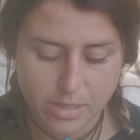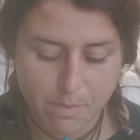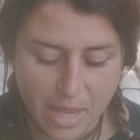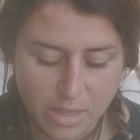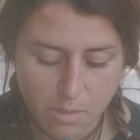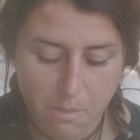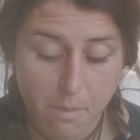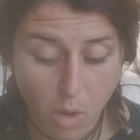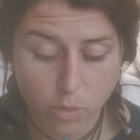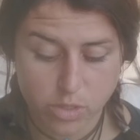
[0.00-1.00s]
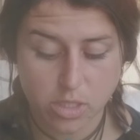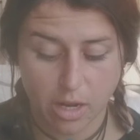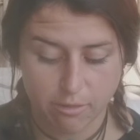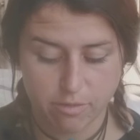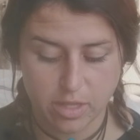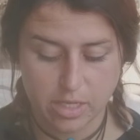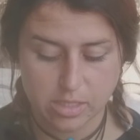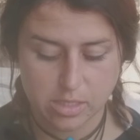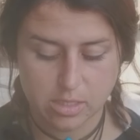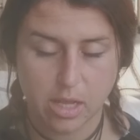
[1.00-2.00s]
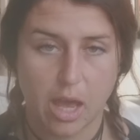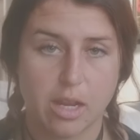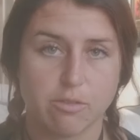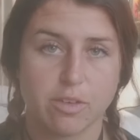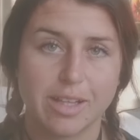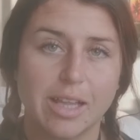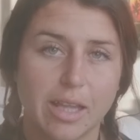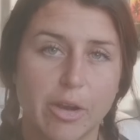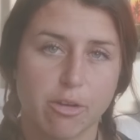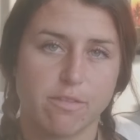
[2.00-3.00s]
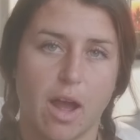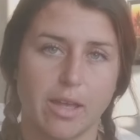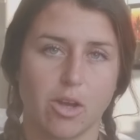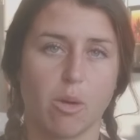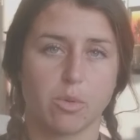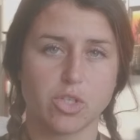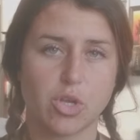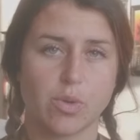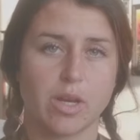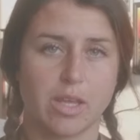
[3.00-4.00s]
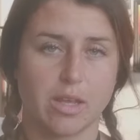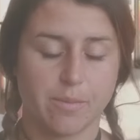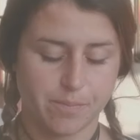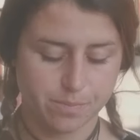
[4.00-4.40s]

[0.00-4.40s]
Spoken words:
make the most of this kind of clarifying opportunity.